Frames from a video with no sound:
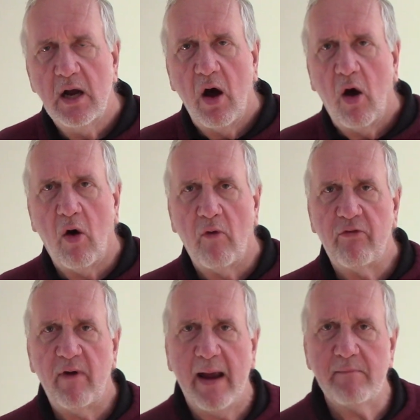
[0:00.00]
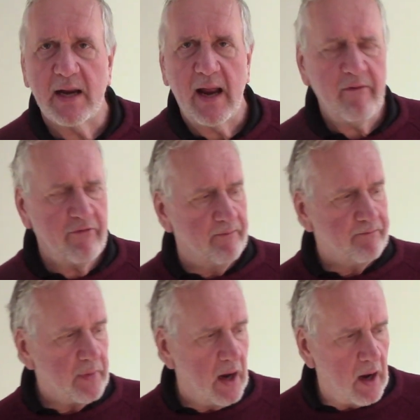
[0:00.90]
of MDF,
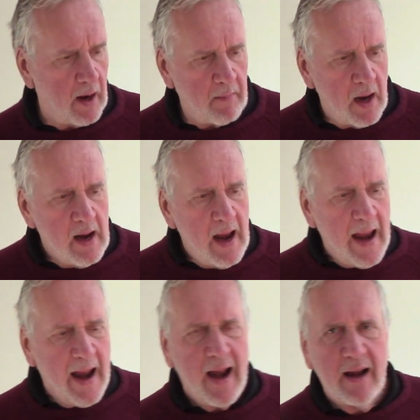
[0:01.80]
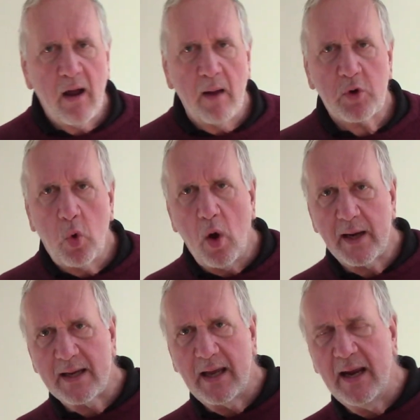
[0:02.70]
and I'm
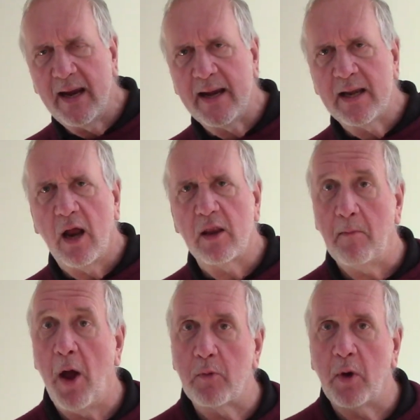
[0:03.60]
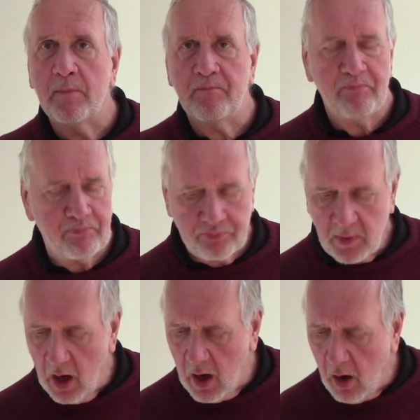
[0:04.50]
quite keen at the moment
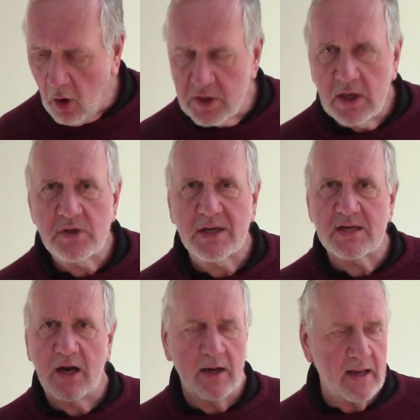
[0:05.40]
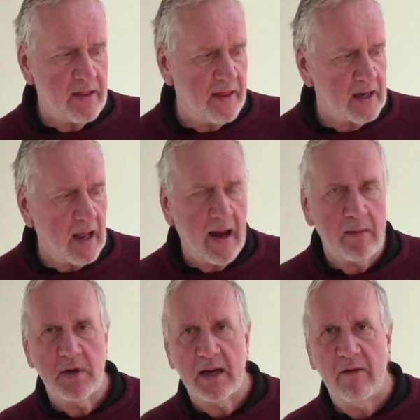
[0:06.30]
on using slightly thicker
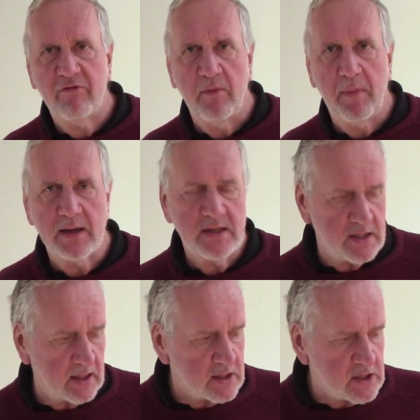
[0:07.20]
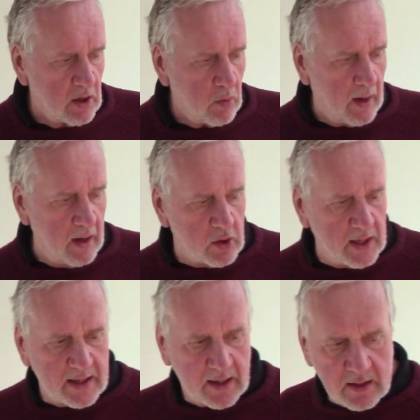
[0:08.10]
MDF for basing, so we're
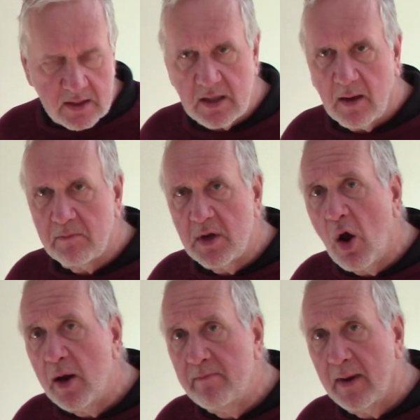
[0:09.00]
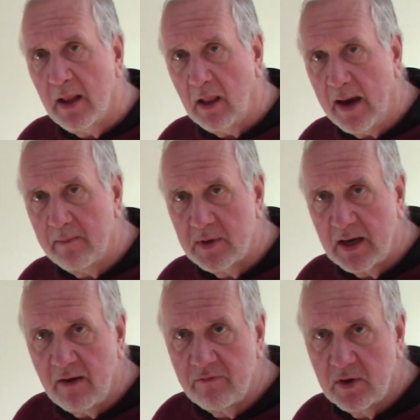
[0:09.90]
looking at 9mm
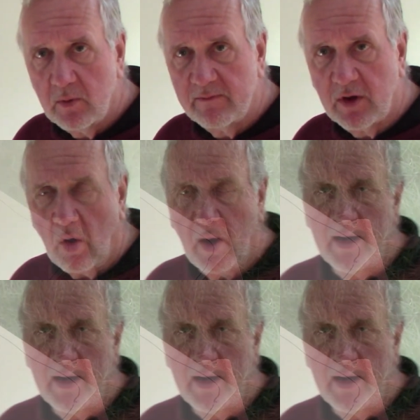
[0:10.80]
MDF that we've got